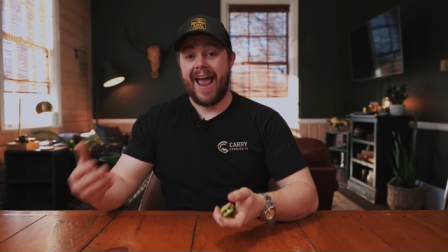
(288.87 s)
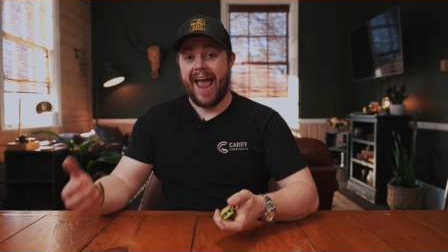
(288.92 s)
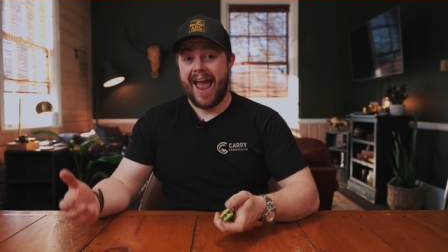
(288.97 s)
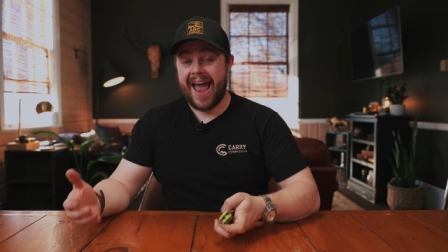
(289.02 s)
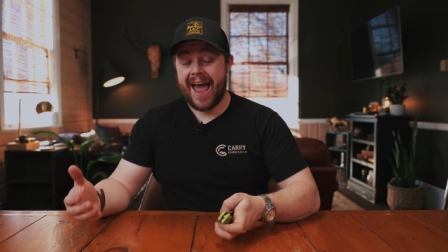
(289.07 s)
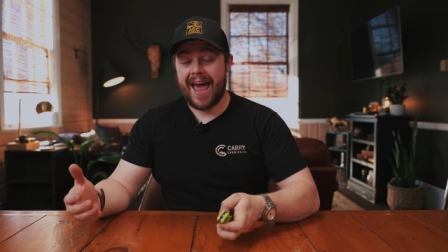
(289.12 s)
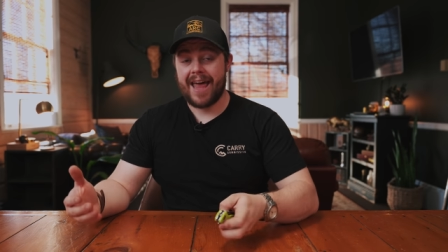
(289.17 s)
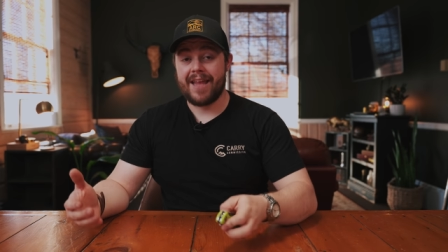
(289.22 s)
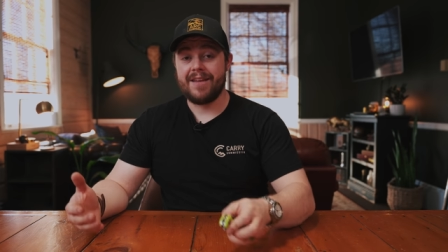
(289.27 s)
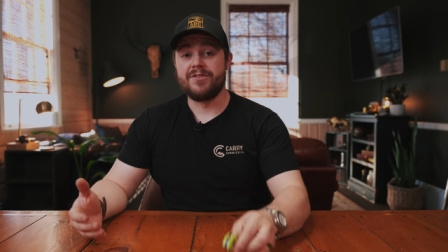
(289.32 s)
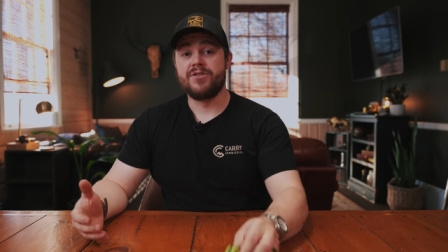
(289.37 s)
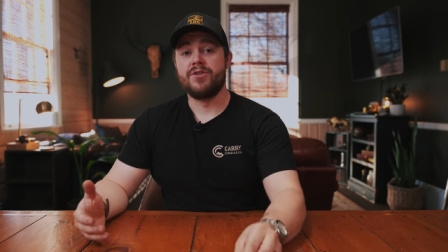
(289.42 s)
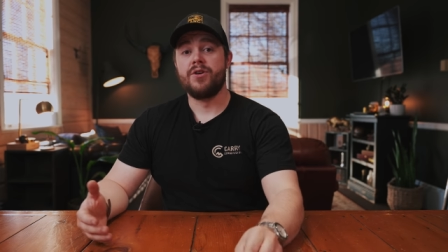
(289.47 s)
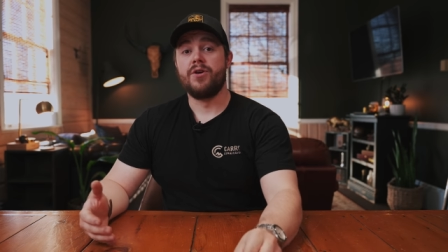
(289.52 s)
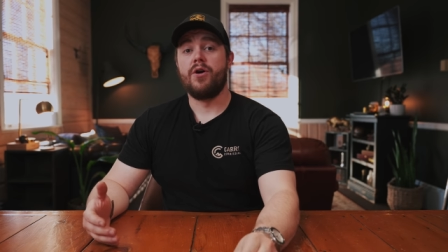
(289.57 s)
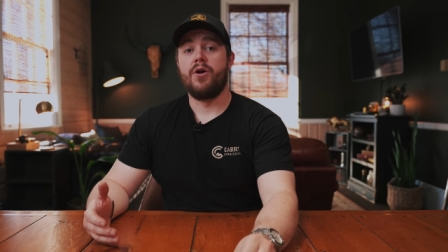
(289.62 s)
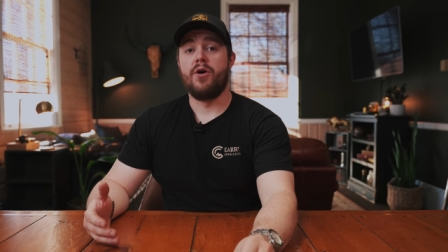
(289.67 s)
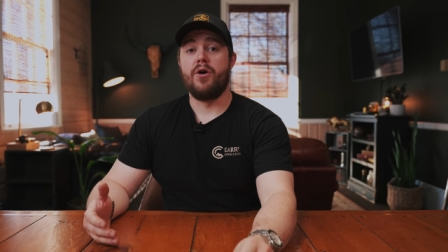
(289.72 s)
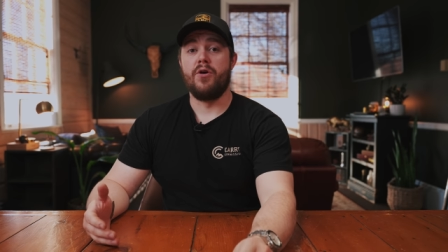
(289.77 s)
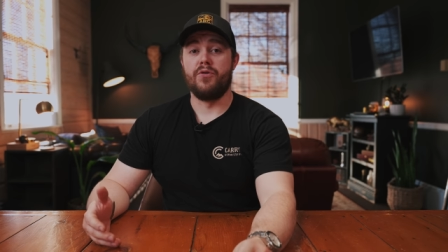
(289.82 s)
And
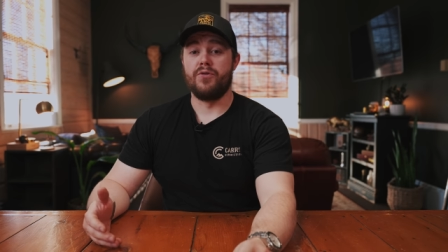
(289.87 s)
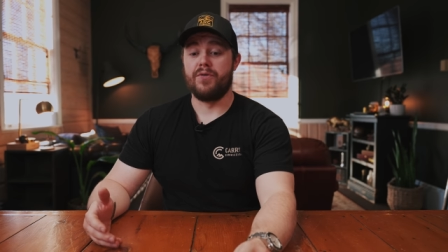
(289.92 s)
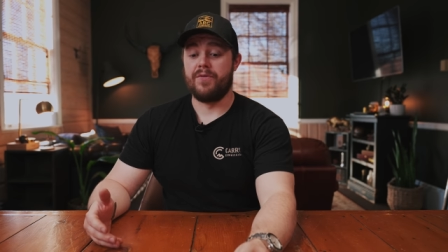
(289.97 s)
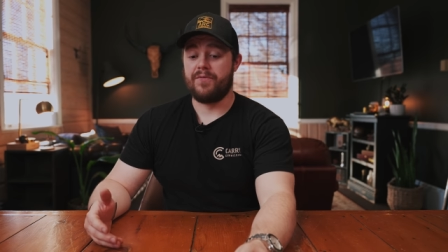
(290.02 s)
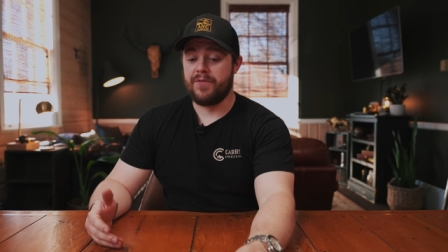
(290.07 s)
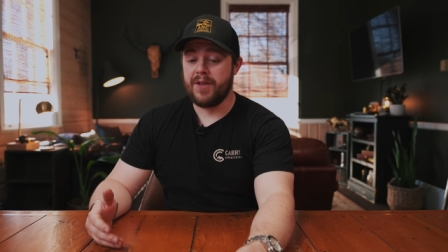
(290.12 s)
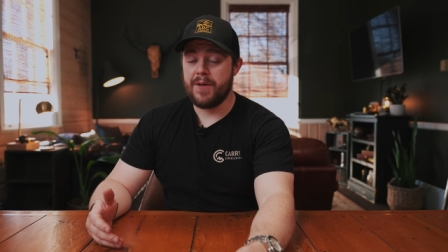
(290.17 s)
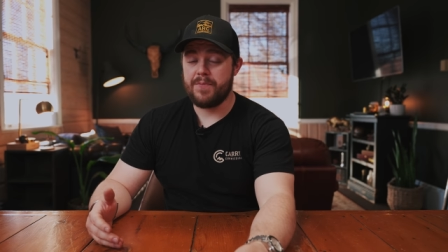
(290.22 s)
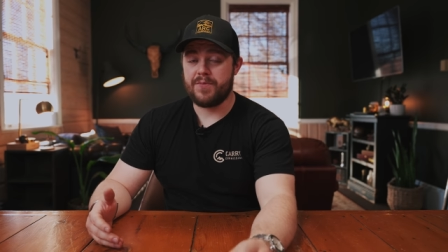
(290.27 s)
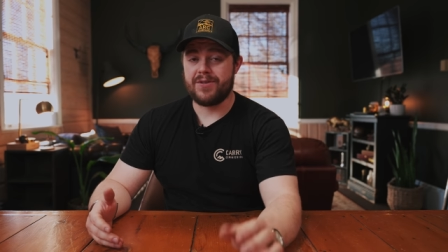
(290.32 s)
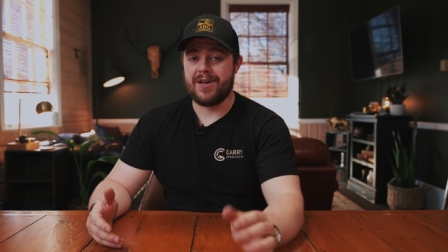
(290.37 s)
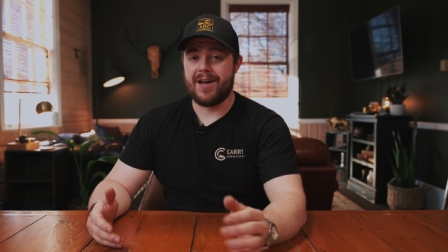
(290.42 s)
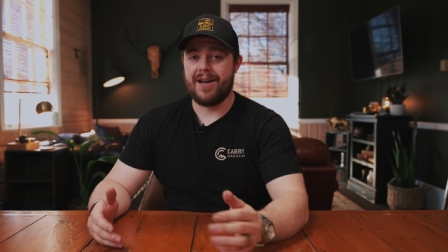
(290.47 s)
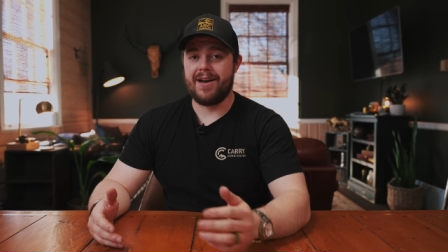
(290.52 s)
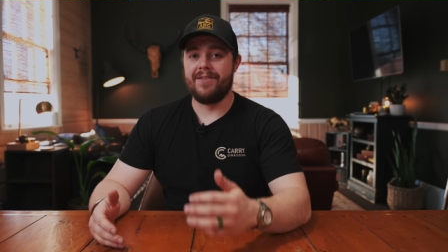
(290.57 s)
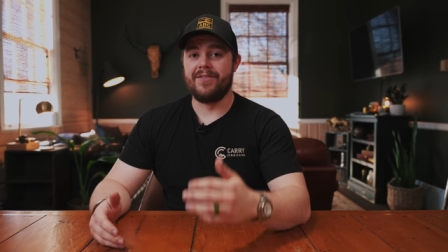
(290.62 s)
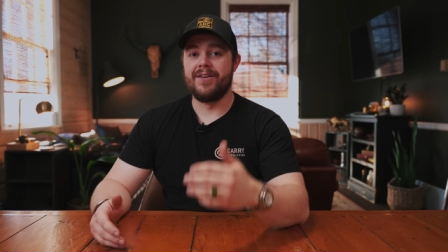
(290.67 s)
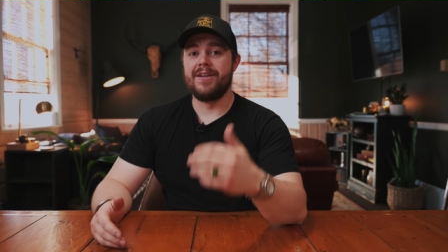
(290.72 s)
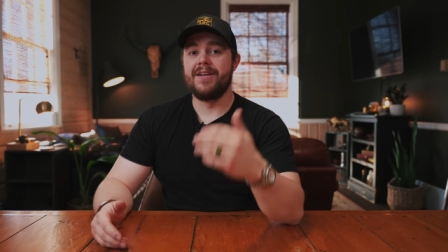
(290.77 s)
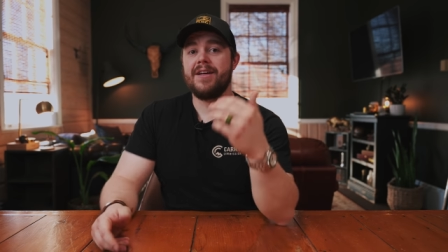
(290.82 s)
on the flip side
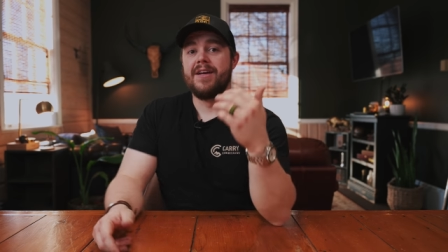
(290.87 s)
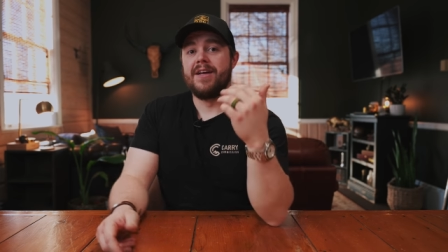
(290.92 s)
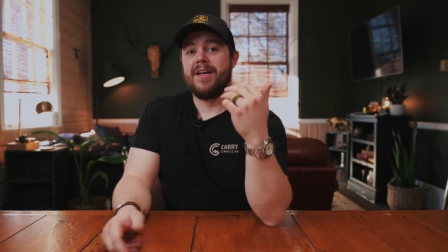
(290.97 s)
of it,